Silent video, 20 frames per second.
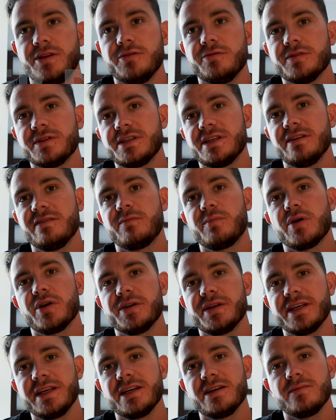do receive per
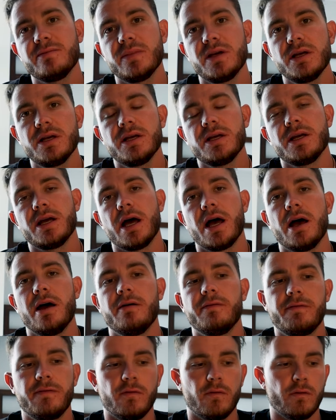diem
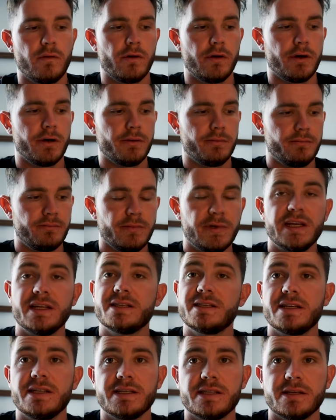uh, for
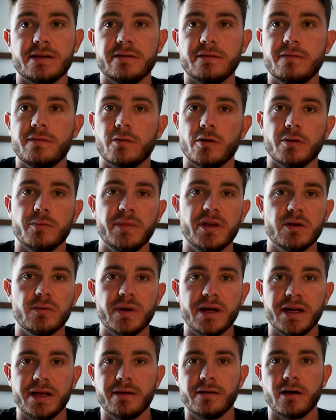in season, for meal
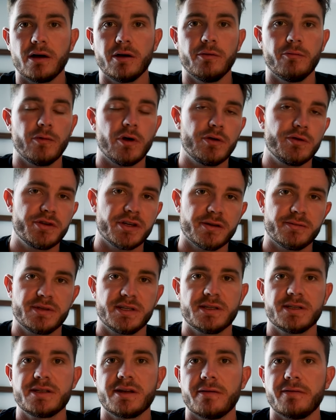money on road trips
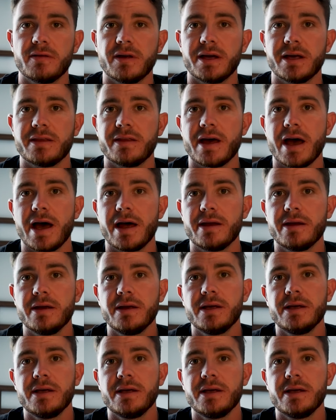and stuff like that.